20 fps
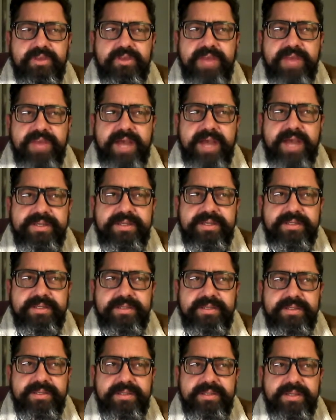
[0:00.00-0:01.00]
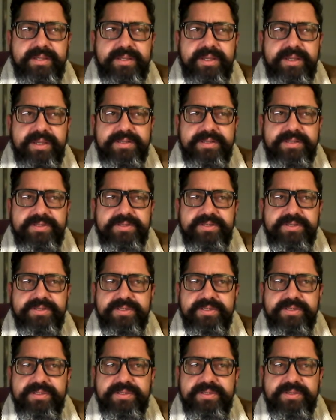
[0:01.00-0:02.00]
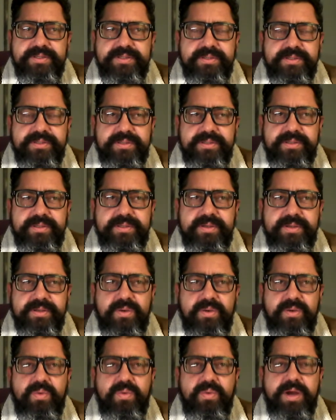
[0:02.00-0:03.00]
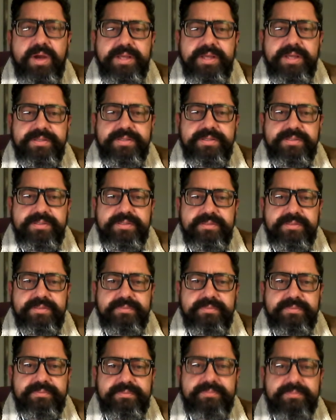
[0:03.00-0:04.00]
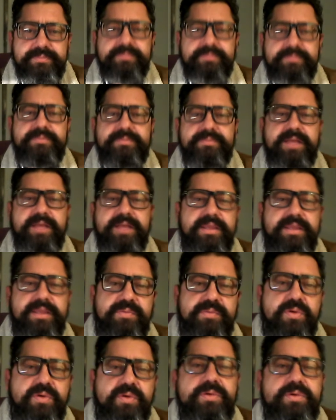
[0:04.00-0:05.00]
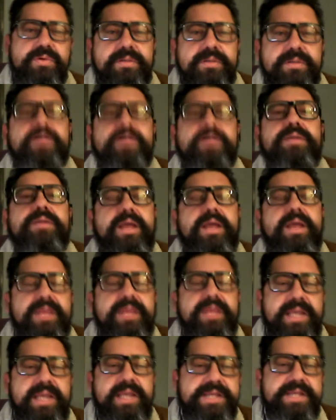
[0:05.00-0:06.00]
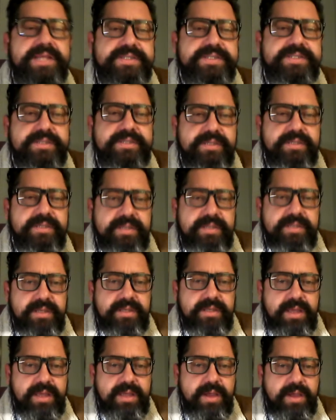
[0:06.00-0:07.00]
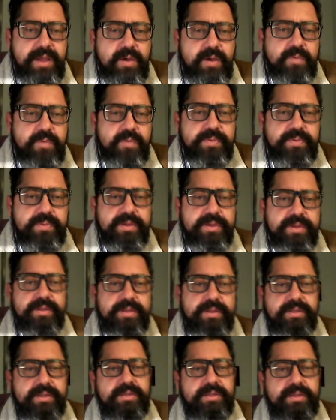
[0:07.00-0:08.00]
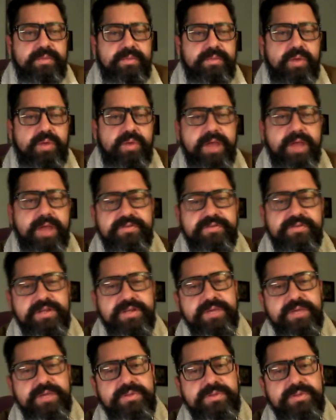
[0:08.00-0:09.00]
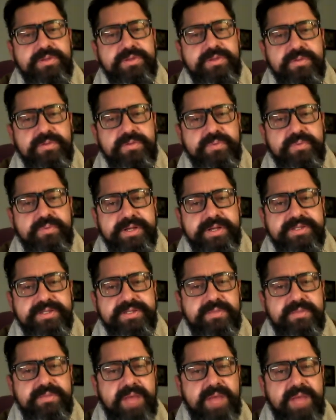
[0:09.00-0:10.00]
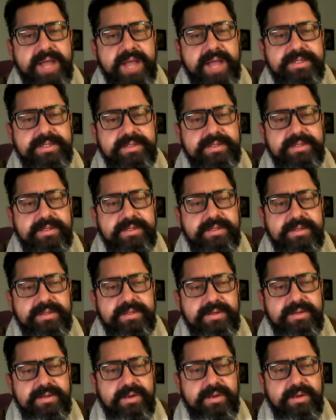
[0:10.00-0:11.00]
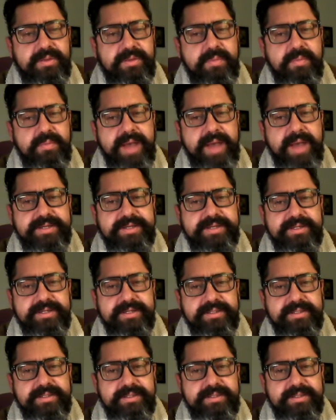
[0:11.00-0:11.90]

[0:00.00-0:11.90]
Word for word: That is what is. Nothing more, nothing less. I hope what I've shared with you brings some light on the matter